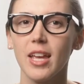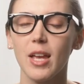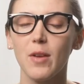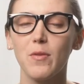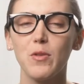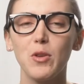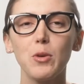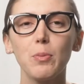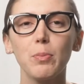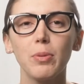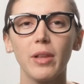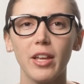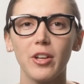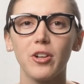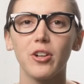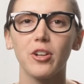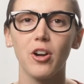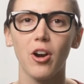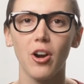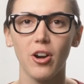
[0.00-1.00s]
If you play
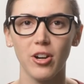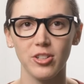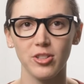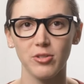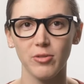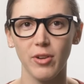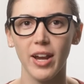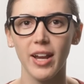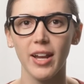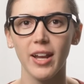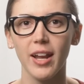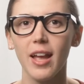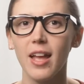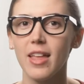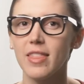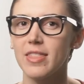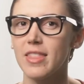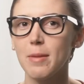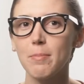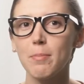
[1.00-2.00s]
your cards right,
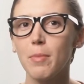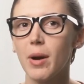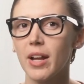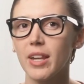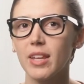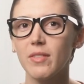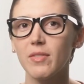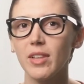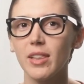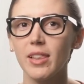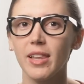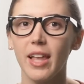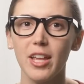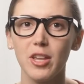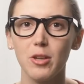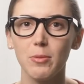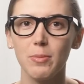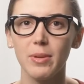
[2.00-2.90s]
they might even let you